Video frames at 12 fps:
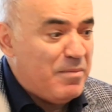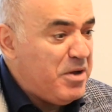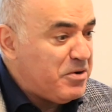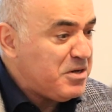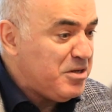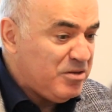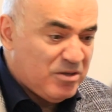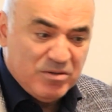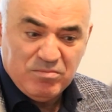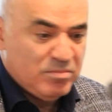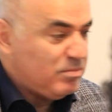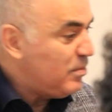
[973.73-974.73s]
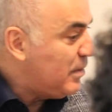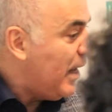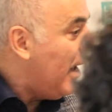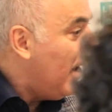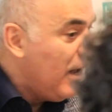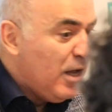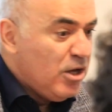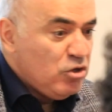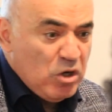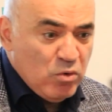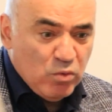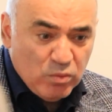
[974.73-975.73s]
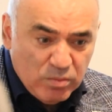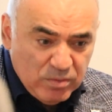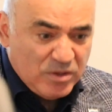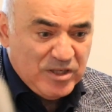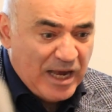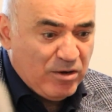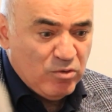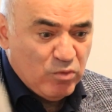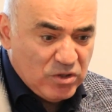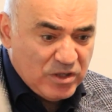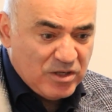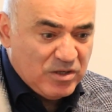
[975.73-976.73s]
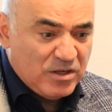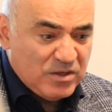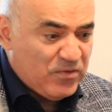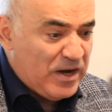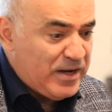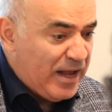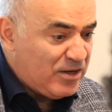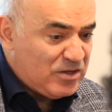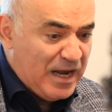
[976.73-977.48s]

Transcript: Americans, yeah. So, second was this finance.